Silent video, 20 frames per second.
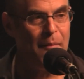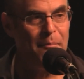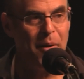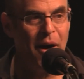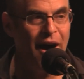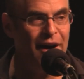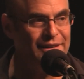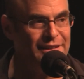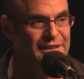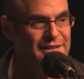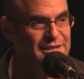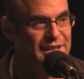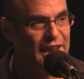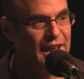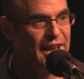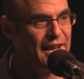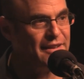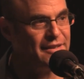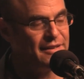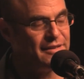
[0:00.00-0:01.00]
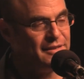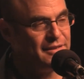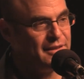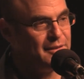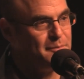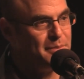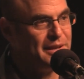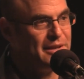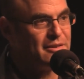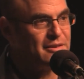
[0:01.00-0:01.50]
Upon his head
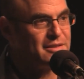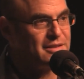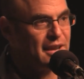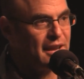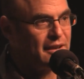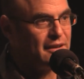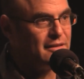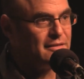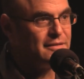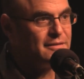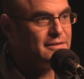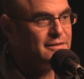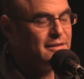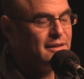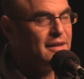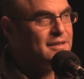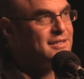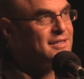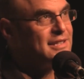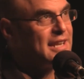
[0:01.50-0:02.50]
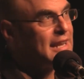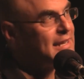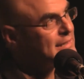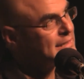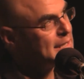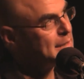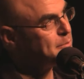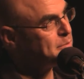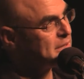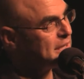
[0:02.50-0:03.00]
did Peter Sagal a
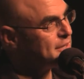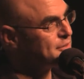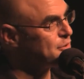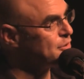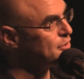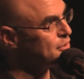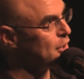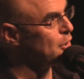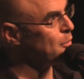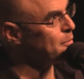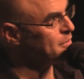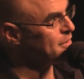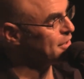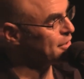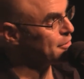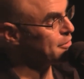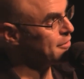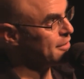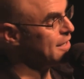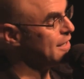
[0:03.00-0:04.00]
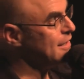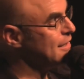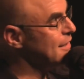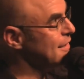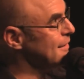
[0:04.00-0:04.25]
stately pleasure dome decree.